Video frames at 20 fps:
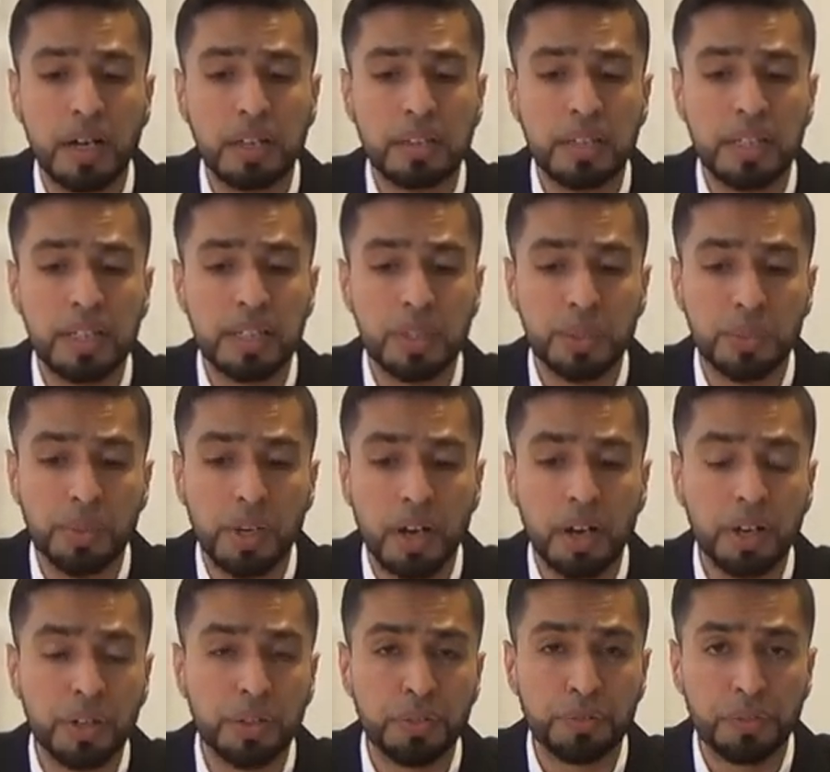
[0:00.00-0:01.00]
these
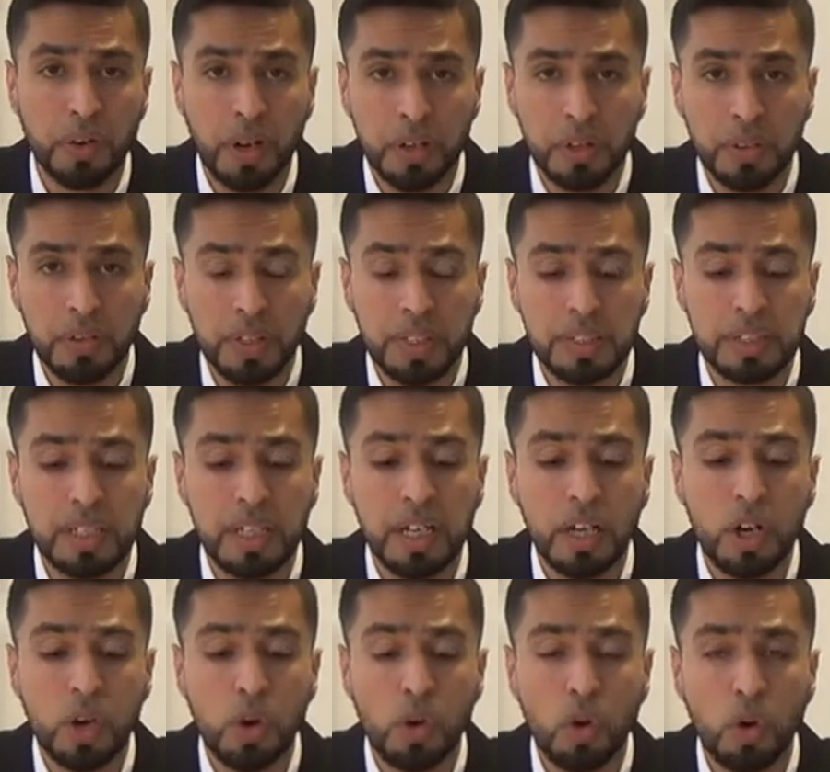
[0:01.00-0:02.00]
9 refineries
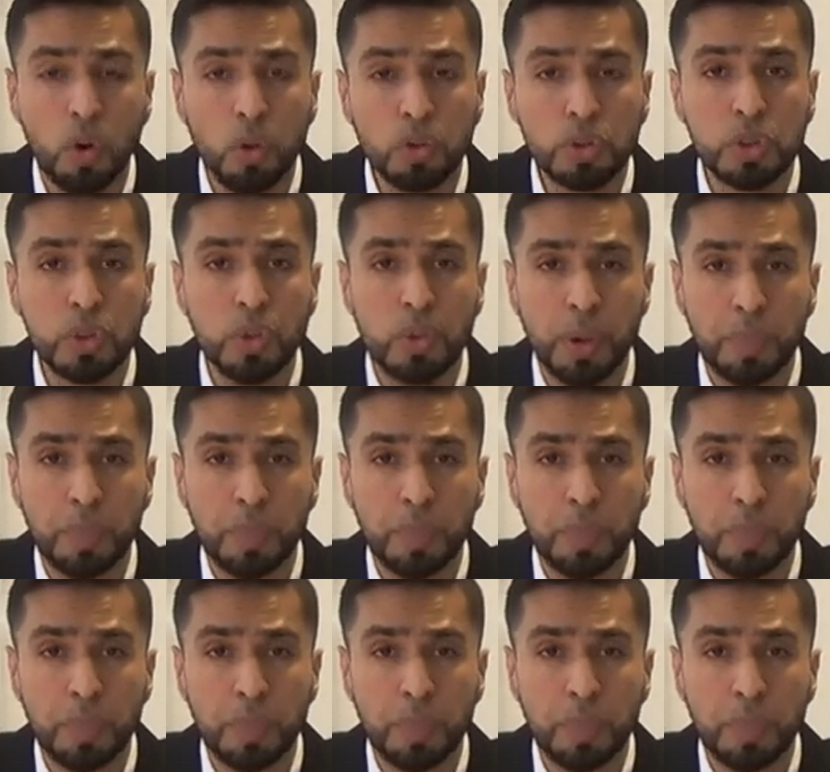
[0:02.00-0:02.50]
also